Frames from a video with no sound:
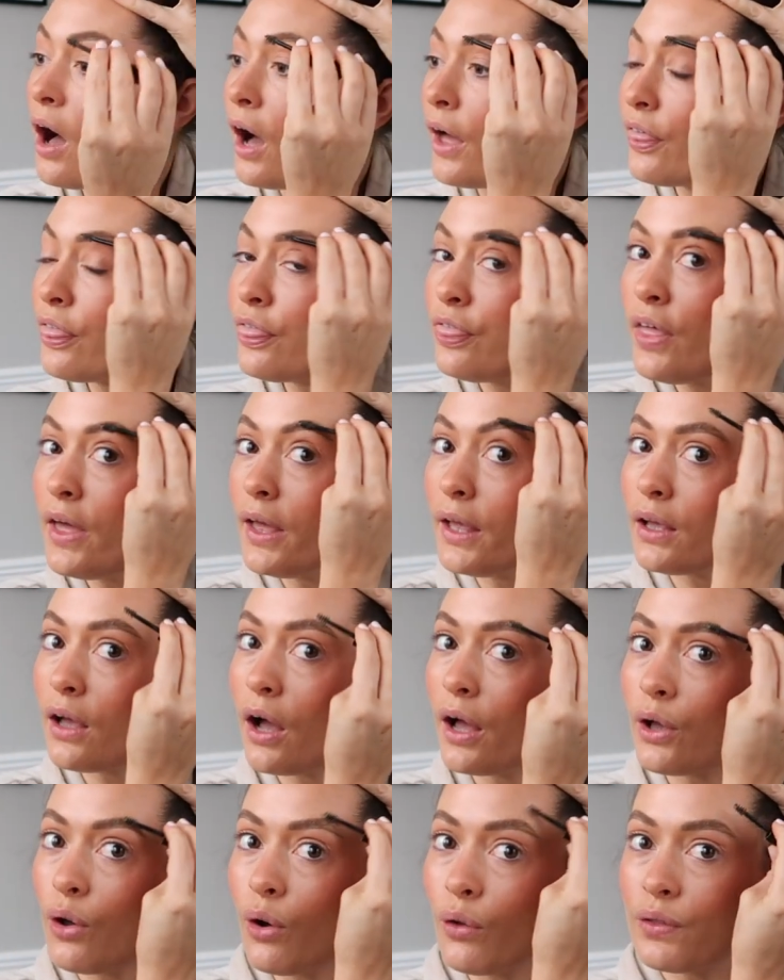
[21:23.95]
I
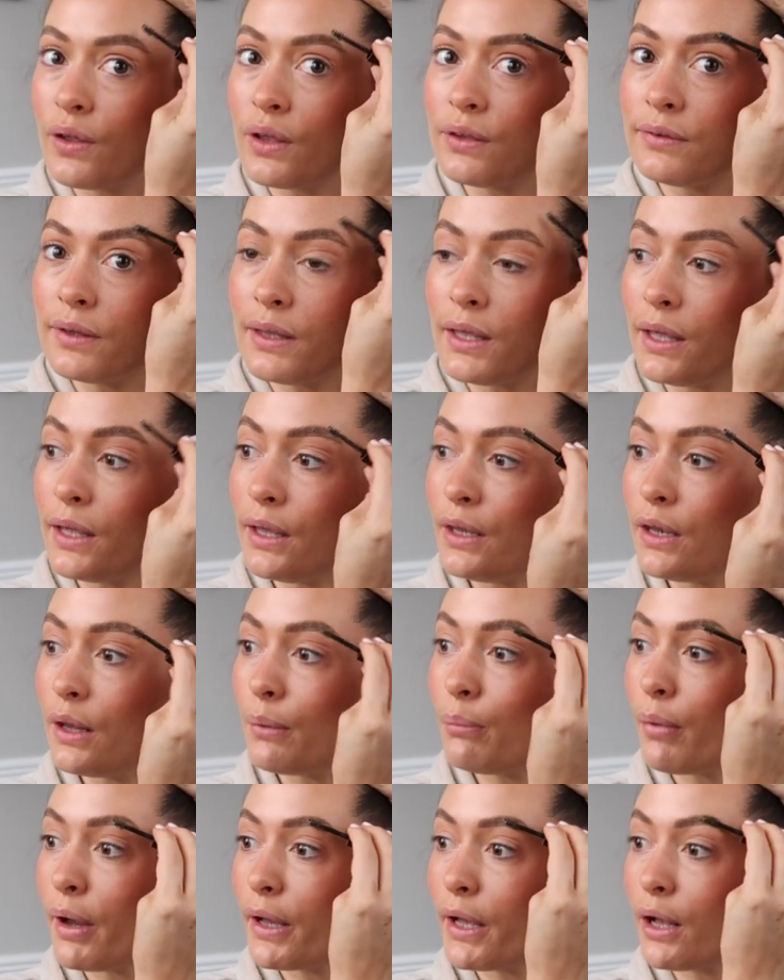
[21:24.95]
think I got this
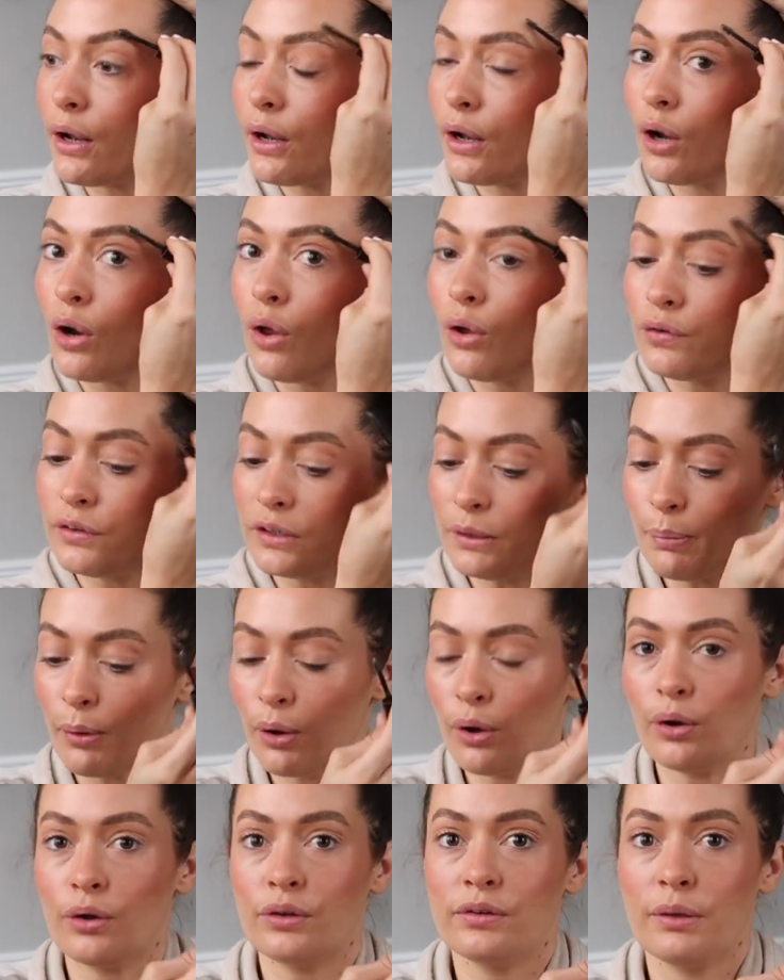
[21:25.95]
in my glossy
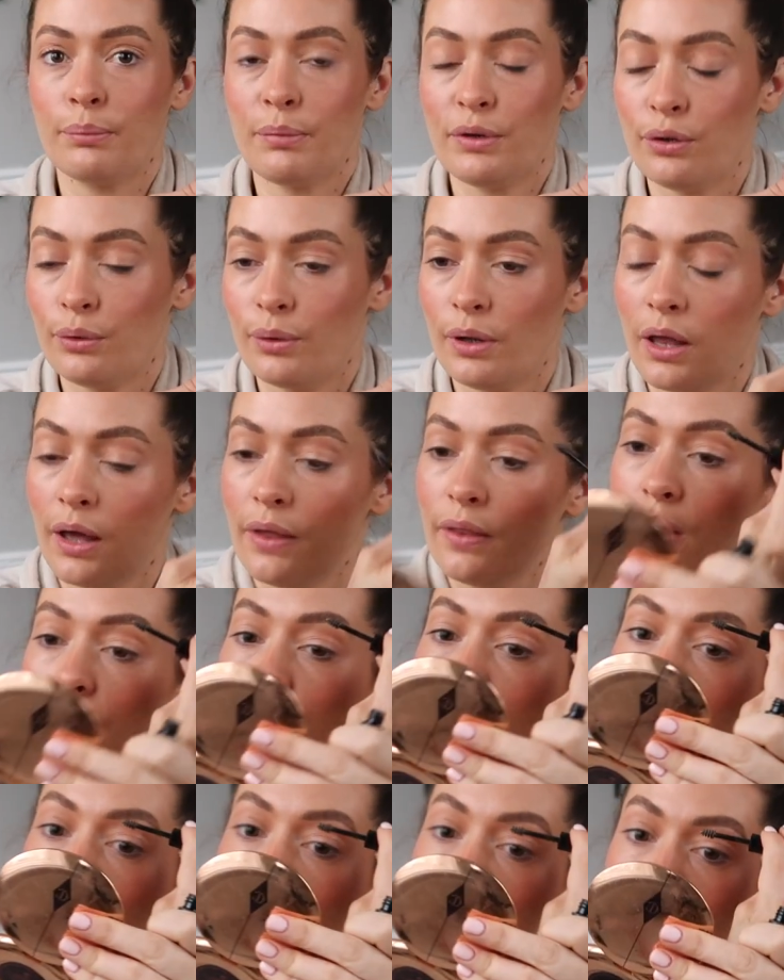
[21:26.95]
box. Let me do it like
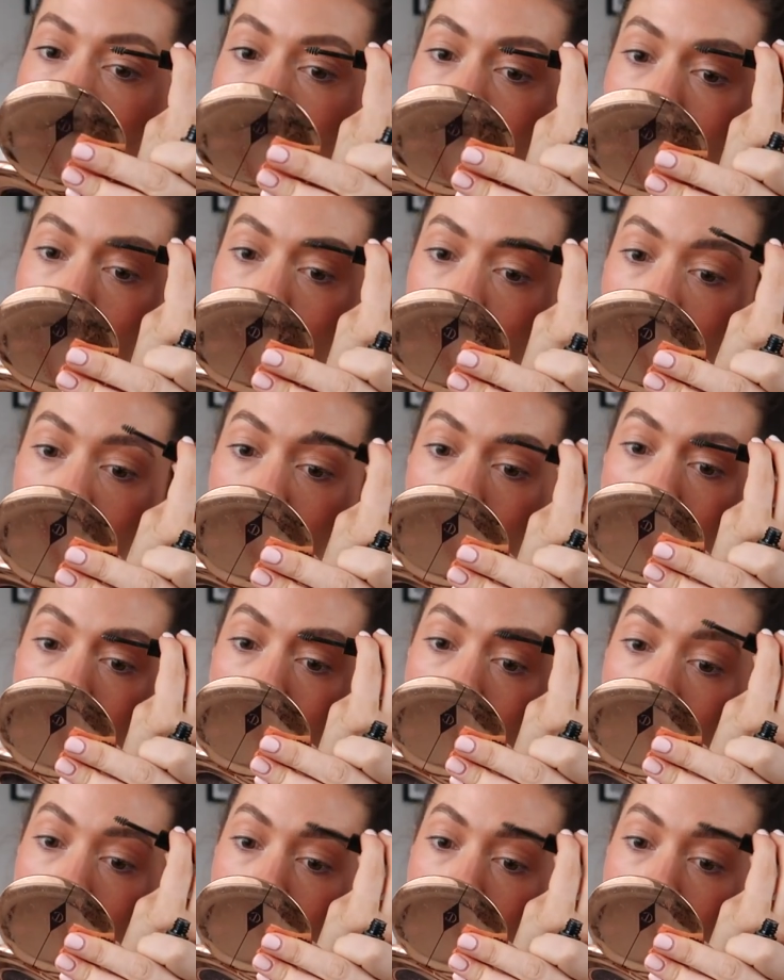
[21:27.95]
this so you can see better.